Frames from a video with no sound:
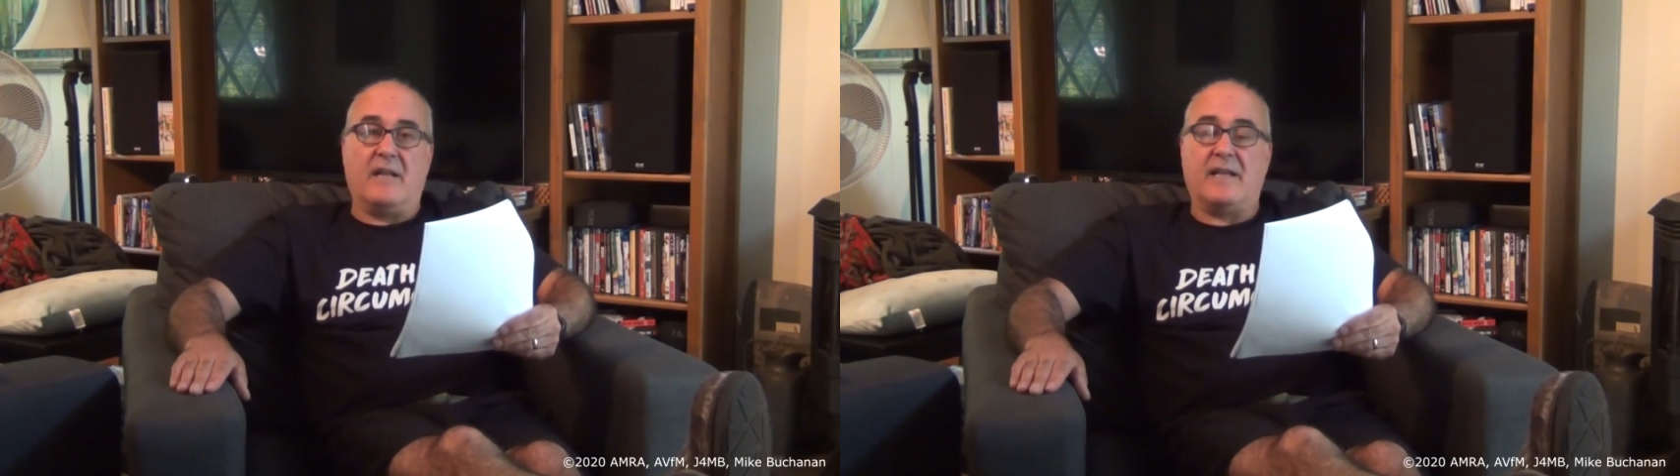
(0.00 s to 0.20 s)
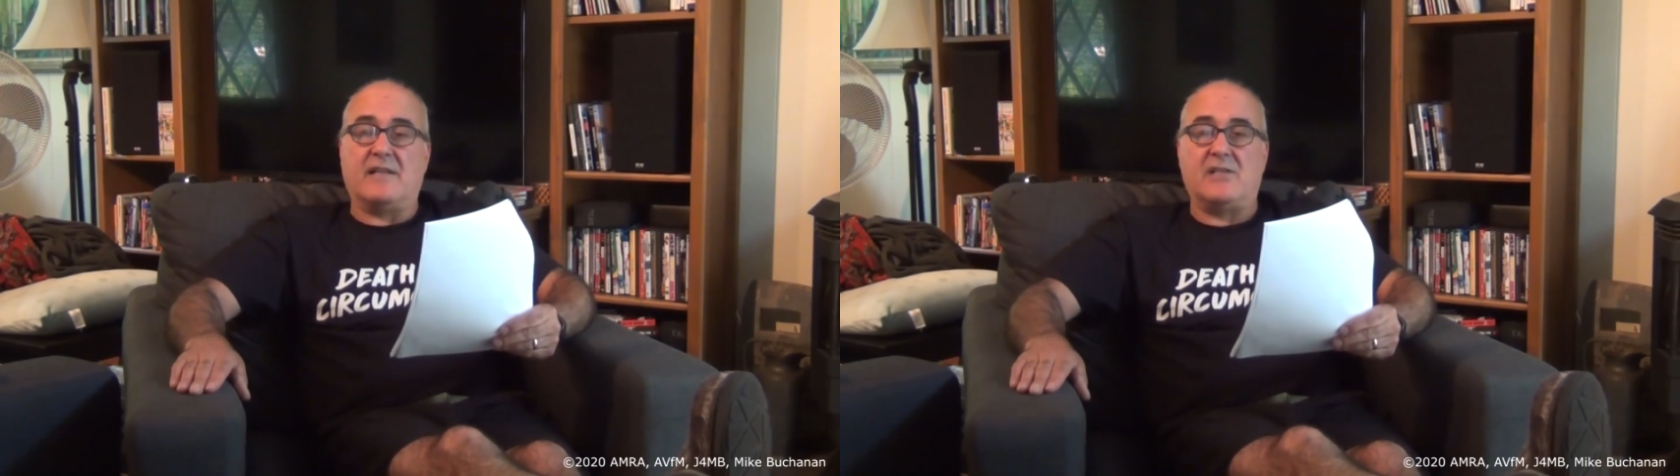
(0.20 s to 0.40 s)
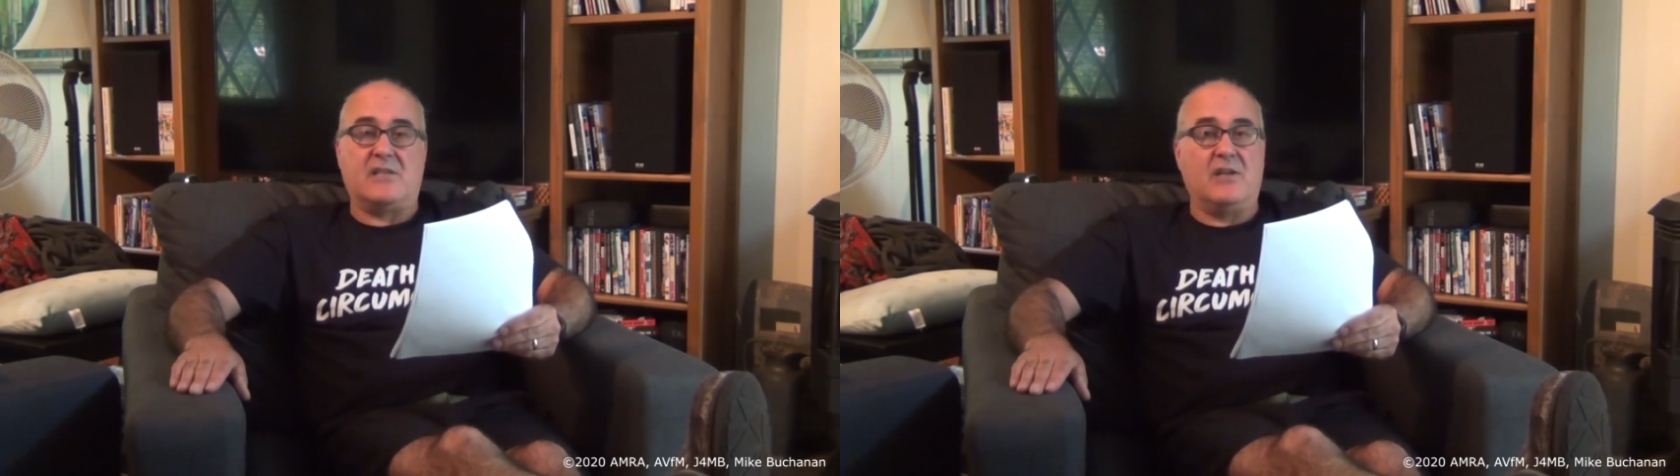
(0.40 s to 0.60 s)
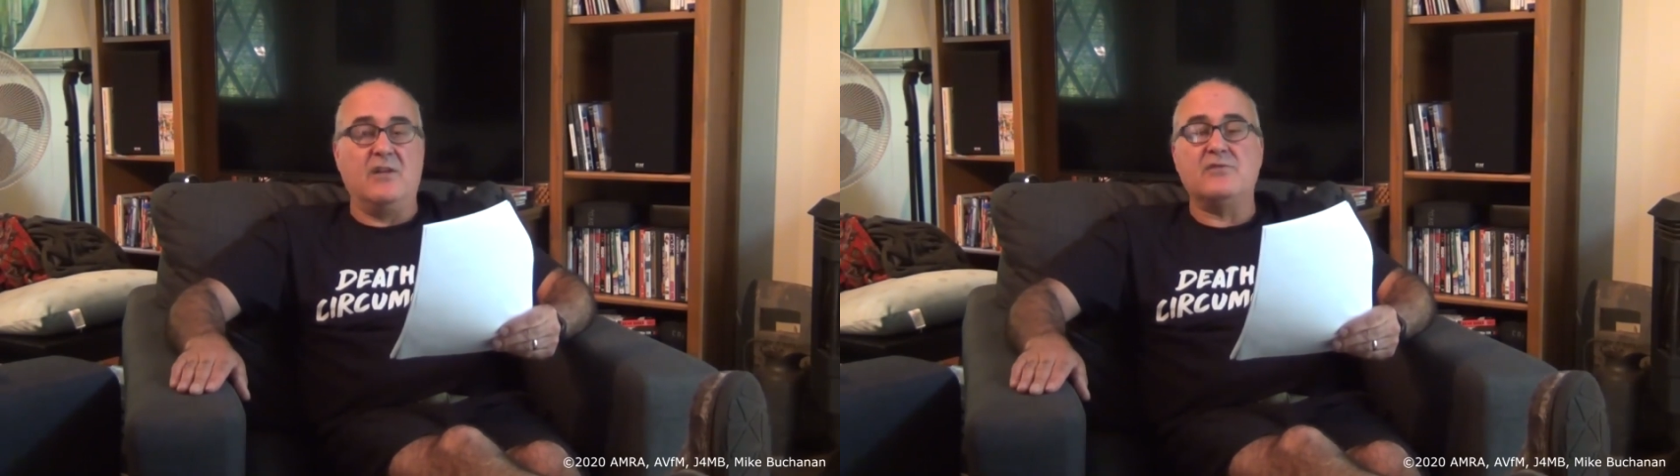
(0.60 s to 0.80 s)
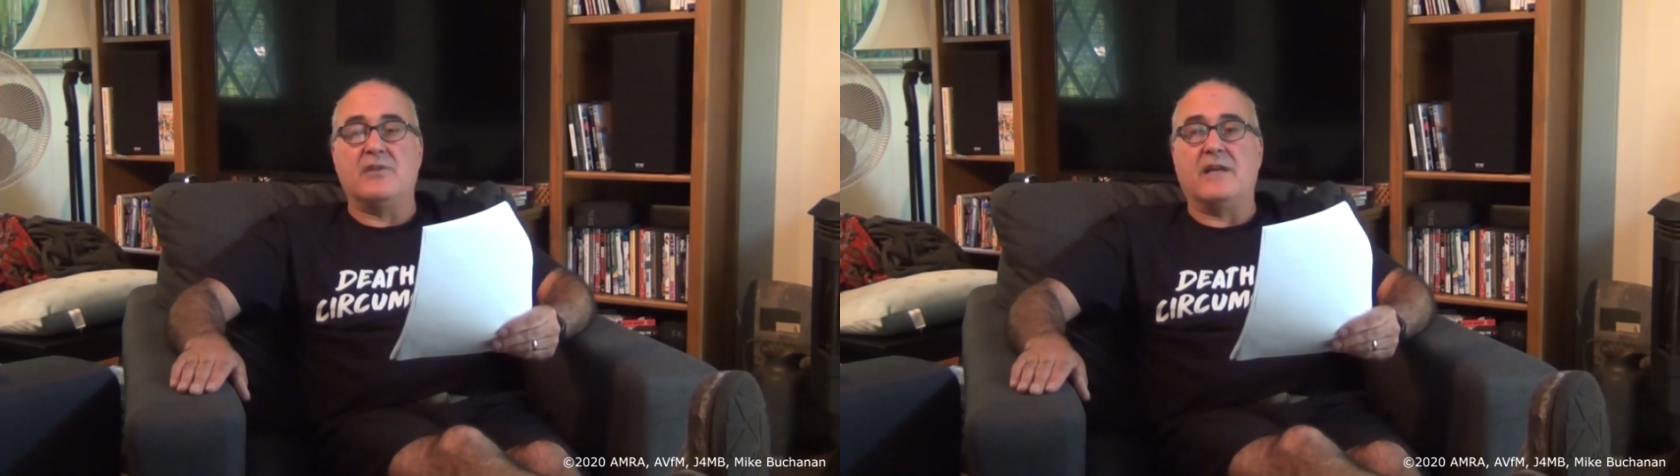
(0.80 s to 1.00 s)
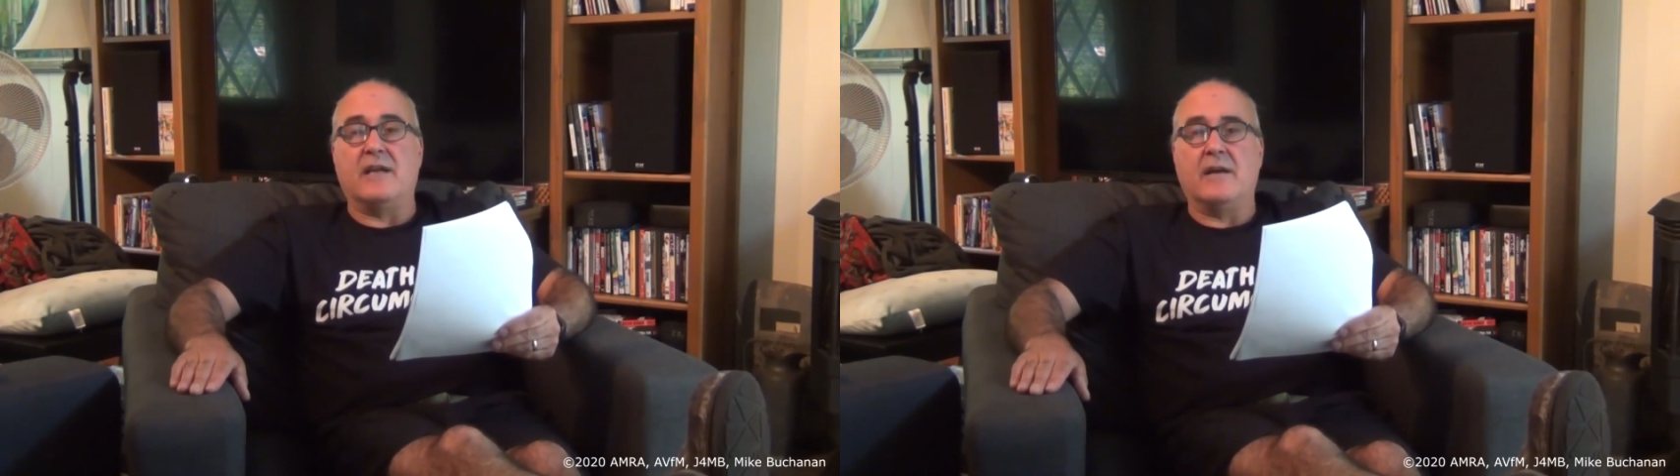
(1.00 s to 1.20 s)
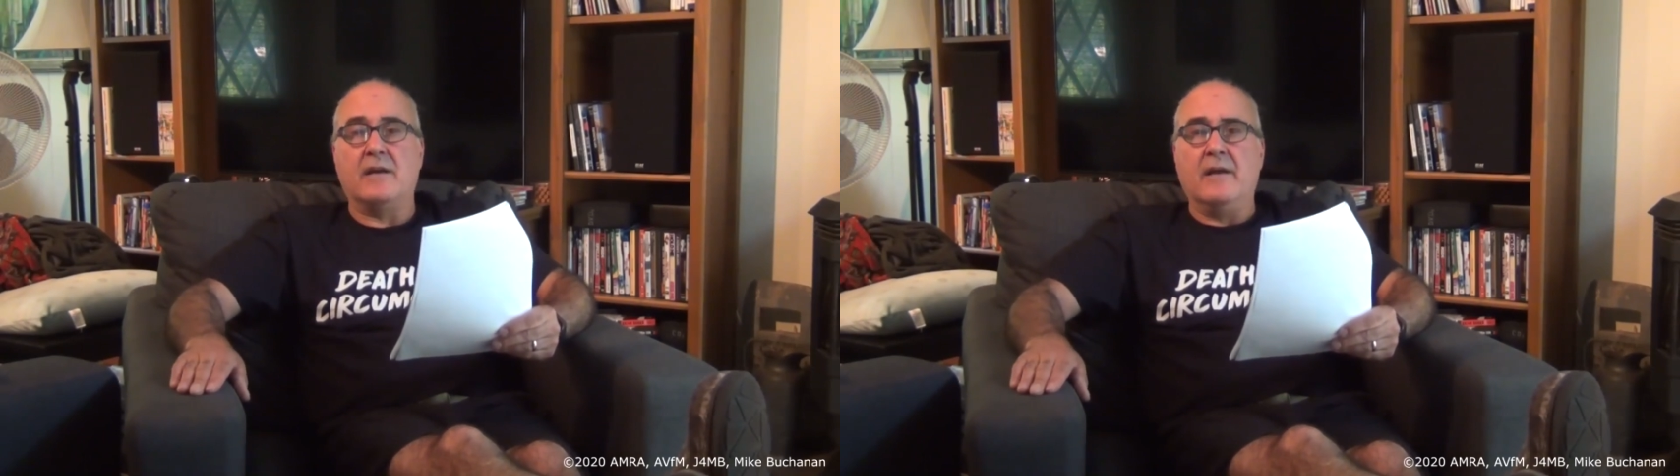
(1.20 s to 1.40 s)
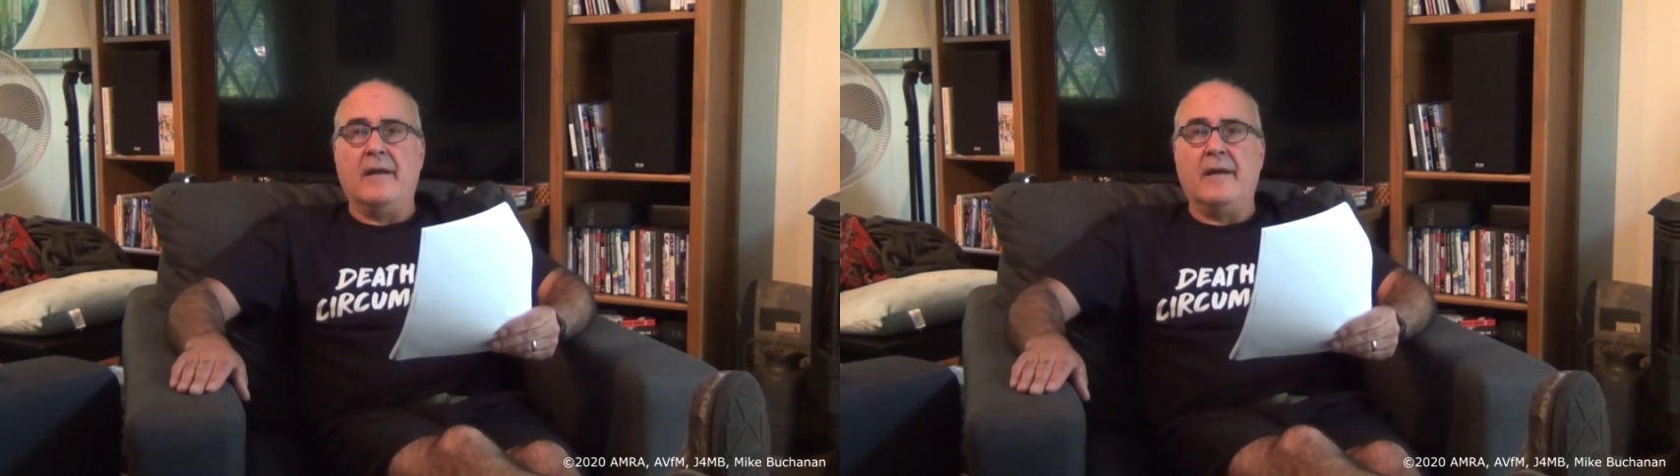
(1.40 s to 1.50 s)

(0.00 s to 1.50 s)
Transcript: like there's children here.